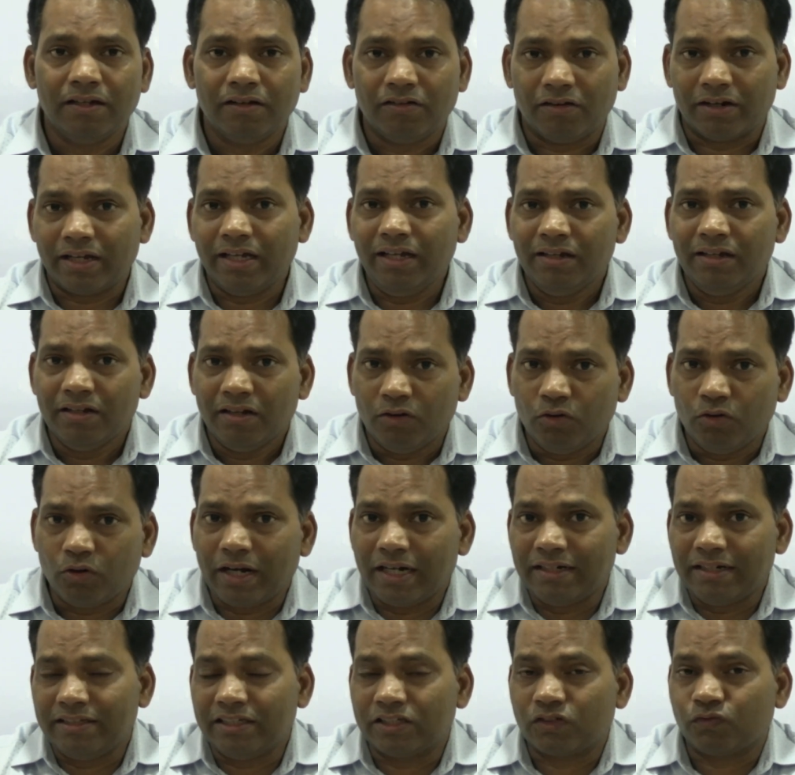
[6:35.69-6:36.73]
Okay, look
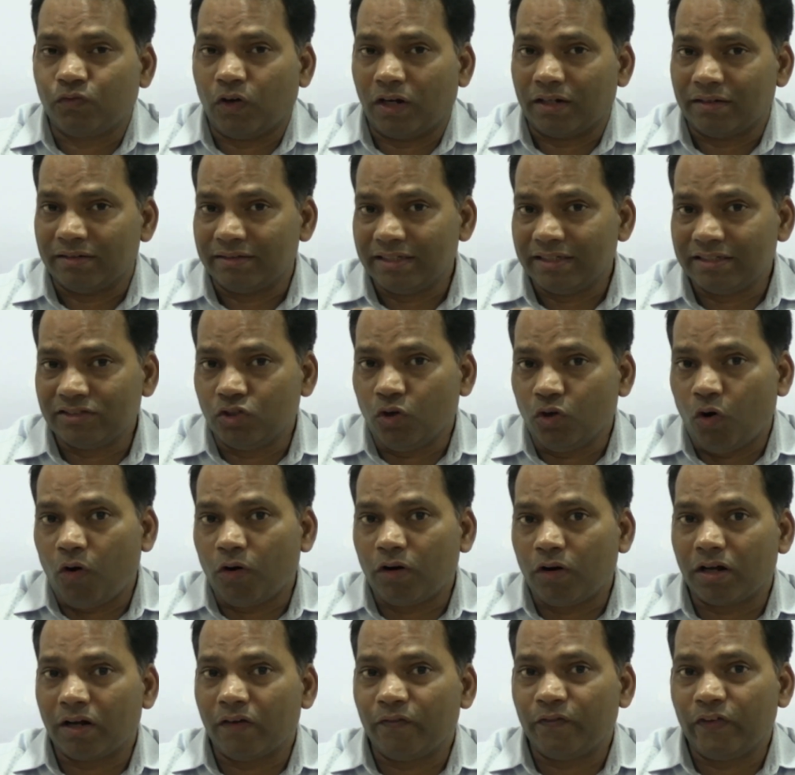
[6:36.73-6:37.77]
at this one. This
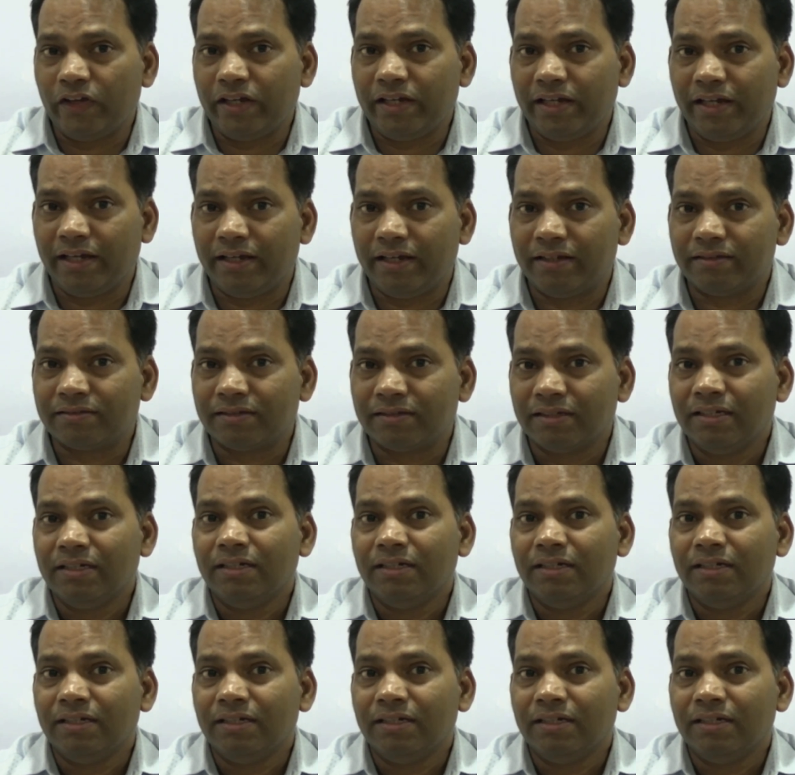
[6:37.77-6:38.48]
geography is